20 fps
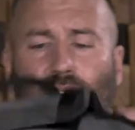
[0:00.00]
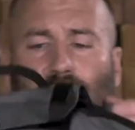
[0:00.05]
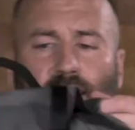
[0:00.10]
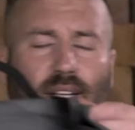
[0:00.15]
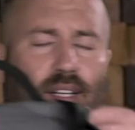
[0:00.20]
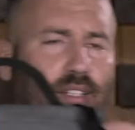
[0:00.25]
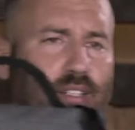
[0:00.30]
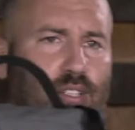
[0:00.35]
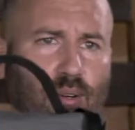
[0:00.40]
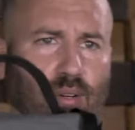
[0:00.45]
and
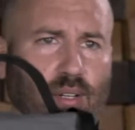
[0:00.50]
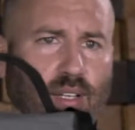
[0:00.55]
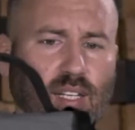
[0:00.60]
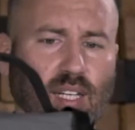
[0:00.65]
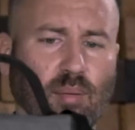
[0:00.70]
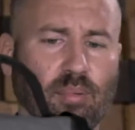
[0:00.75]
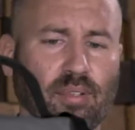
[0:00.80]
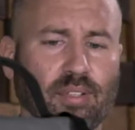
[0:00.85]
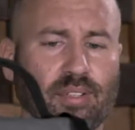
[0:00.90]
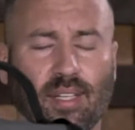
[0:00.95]
you do it a
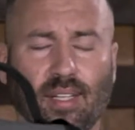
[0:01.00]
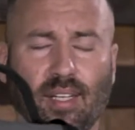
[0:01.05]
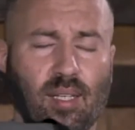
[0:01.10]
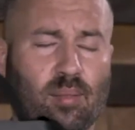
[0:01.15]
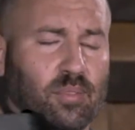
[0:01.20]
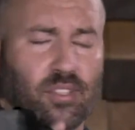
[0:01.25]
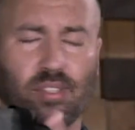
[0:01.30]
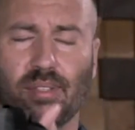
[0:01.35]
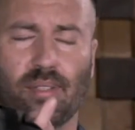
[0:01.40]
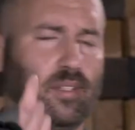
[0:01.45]
couple of
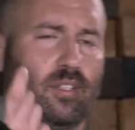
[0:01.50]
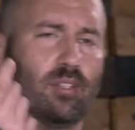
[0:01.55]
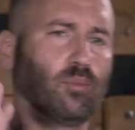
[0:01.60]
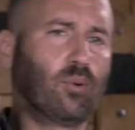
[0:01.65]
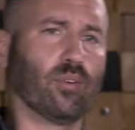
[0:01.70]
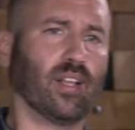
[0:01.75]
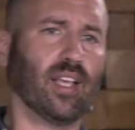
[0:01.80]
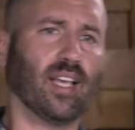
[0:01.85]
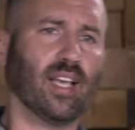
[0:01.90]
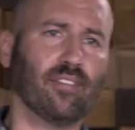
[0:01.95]
times, you
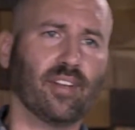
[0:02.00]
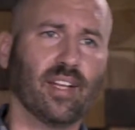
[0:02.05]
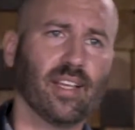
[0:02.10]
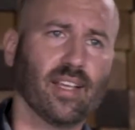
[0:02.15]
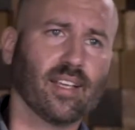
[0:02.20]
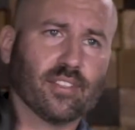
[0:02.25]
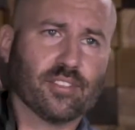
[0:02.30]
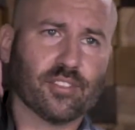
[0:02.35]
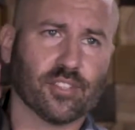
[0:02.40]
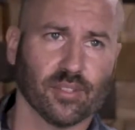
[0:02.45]
won't have any
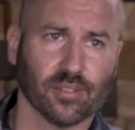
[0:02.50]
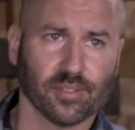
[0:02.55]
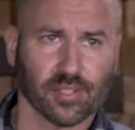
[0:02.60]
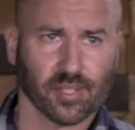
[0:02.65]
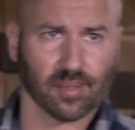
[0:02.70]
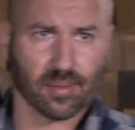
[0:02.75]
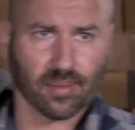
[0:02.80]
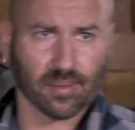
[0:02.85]
issues.